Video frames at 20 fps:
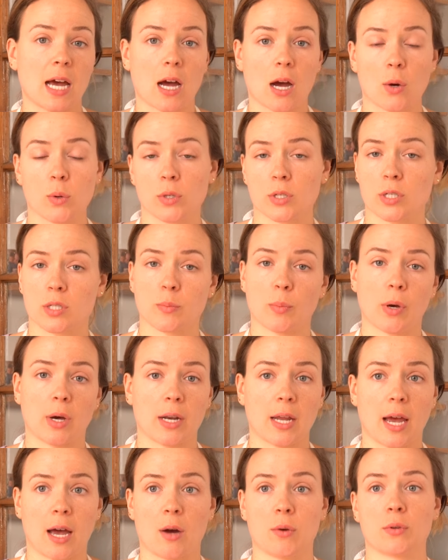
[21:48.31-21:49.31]
hours
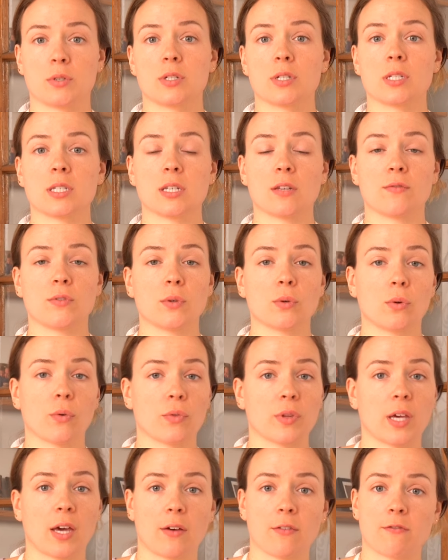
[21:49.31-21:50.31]
upon hours if you
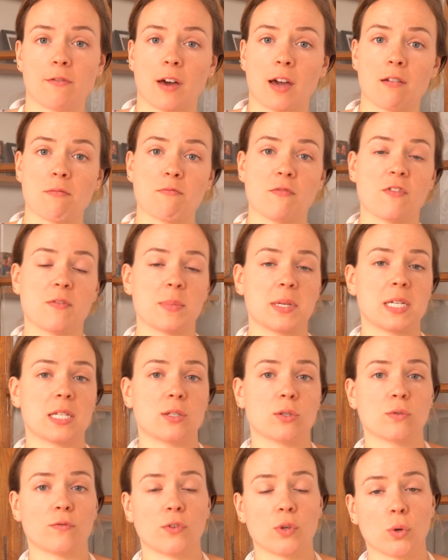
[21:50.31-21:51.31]
only have five
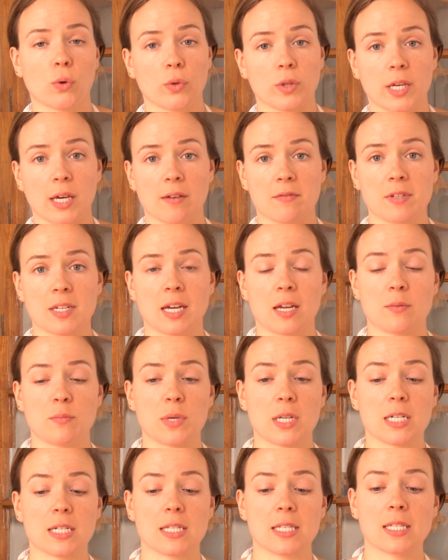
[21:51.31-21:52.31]
minutes, if you only have ten
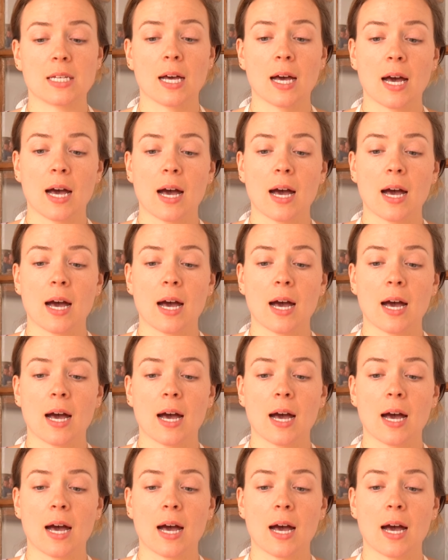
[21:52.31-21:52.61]
minutes.